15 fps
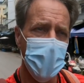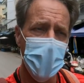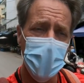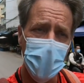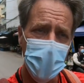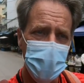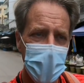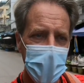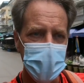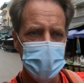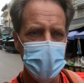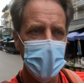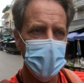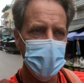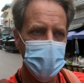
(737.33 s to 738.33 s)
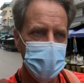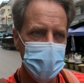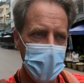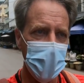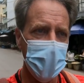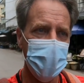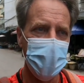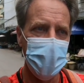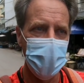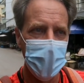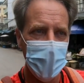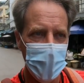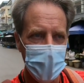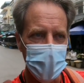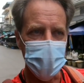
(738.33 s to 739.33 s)
It would make sense if
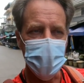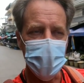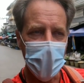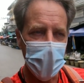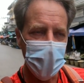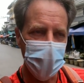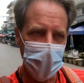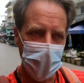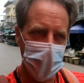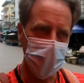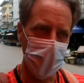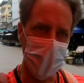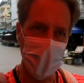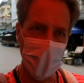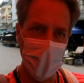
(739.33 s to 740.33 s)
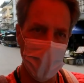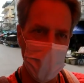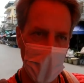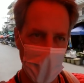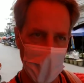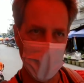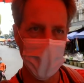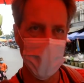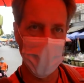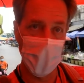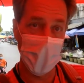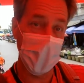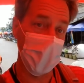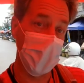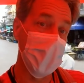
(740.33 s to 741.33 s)
the savings was compared to the
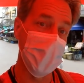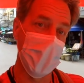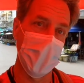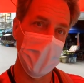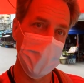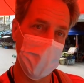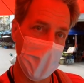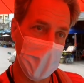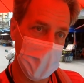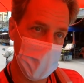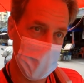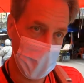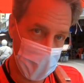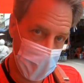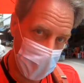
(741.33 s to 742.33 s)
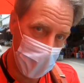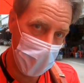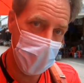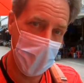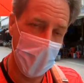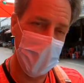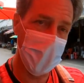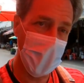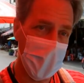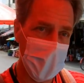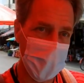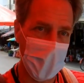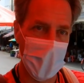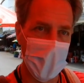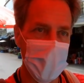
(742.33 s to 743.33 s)
3-month price or the
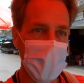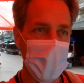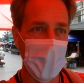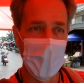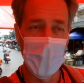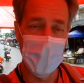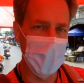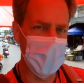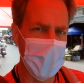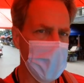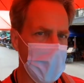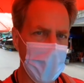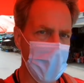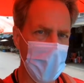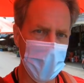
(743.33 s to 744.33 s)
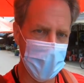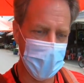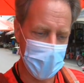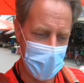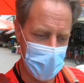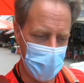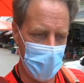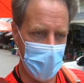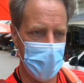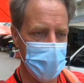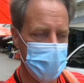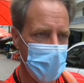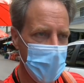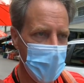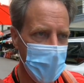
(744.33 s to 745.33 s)
month-by-month price, but they don't word it that way.
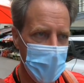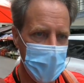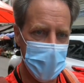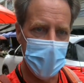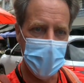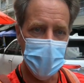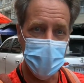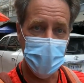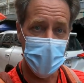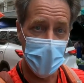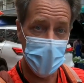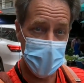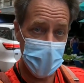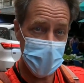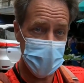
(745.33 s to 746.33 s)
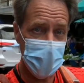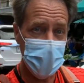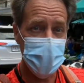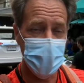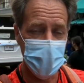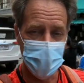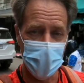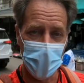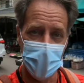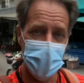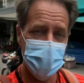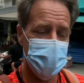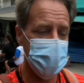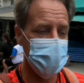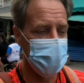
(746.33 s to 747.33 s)
They just say, this is the
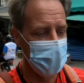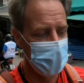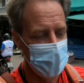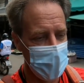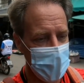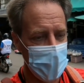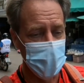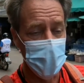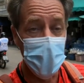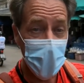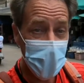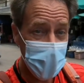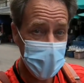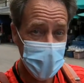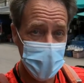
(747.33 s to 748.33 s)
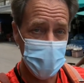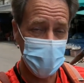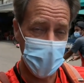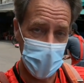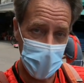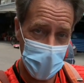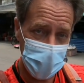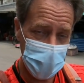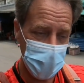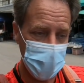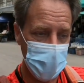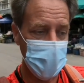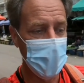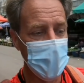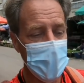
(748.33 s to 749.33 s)
price, but if
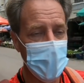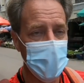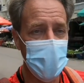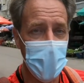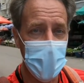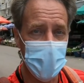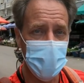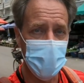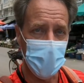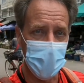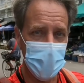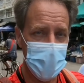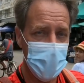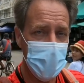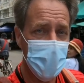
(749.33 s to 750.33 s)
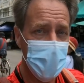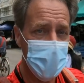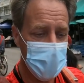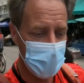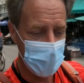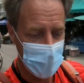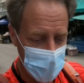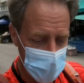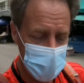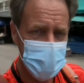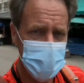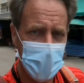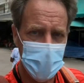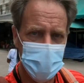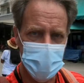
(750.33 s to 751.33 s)
you pay for a year, you
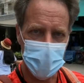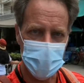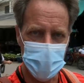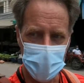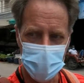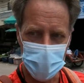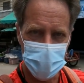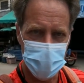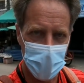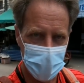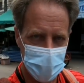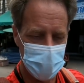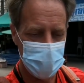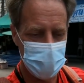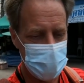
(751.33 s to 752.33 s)
save 60%.